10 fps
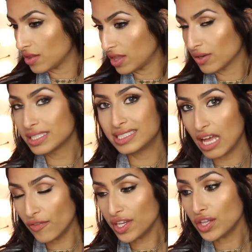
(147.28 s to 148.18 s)
There is
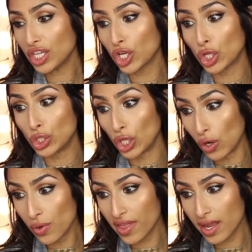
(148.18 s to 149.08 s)
definitely
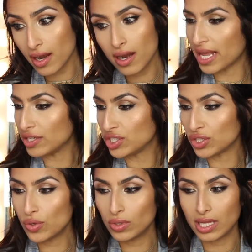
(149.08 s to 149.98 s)
glow there, but I
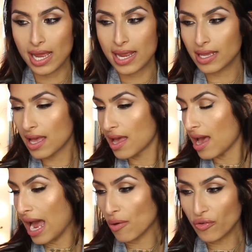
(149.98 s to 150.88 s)
do like
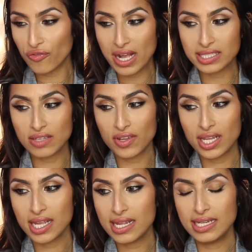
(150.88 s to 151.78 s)
how reflective it
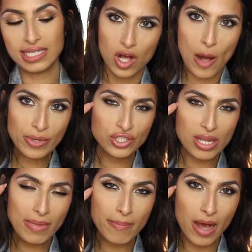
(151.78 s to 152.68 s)
is. I'll put
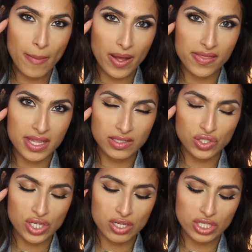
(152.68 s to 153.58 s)
Champagne Pop on this
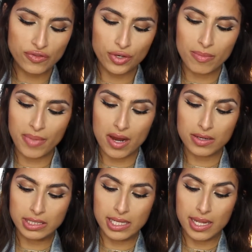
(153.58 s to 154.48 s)
cheek just for
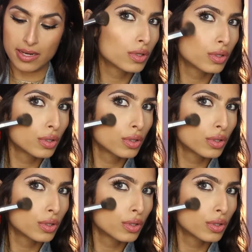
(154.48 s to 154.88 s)
comparison.